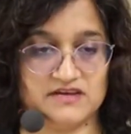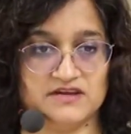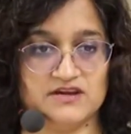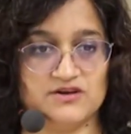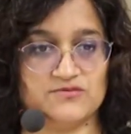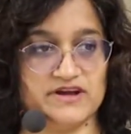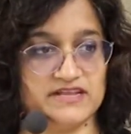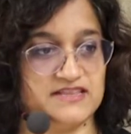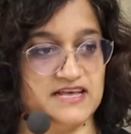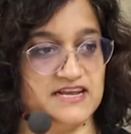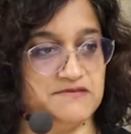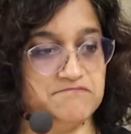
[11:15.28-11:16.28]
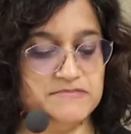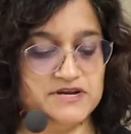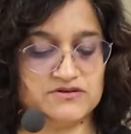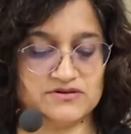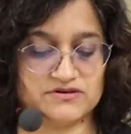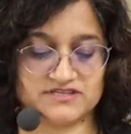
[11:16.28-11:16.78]
right? That it
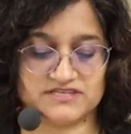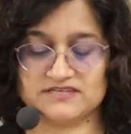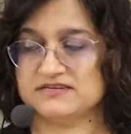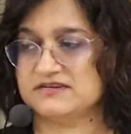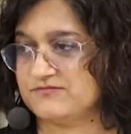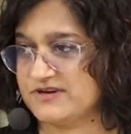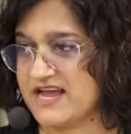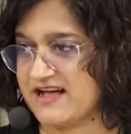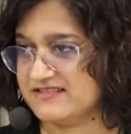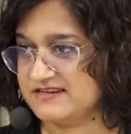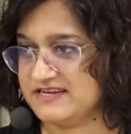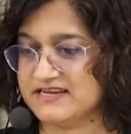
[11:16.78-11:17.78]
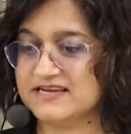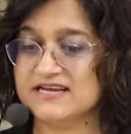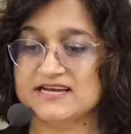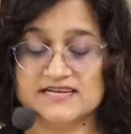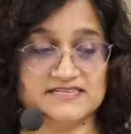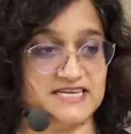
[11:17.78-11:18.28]
mirrors reality
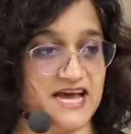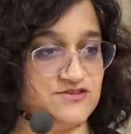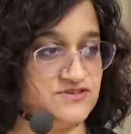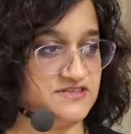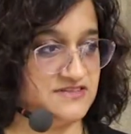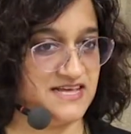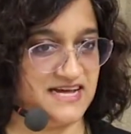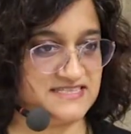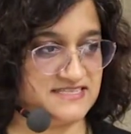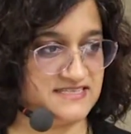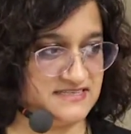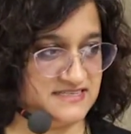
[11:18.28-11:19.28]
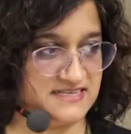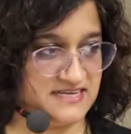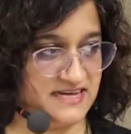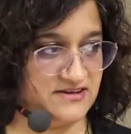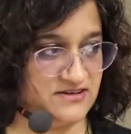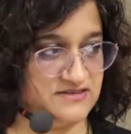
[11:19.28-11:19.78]
down to the last
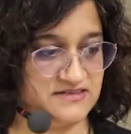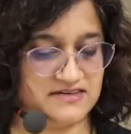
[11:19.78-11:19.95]
detail.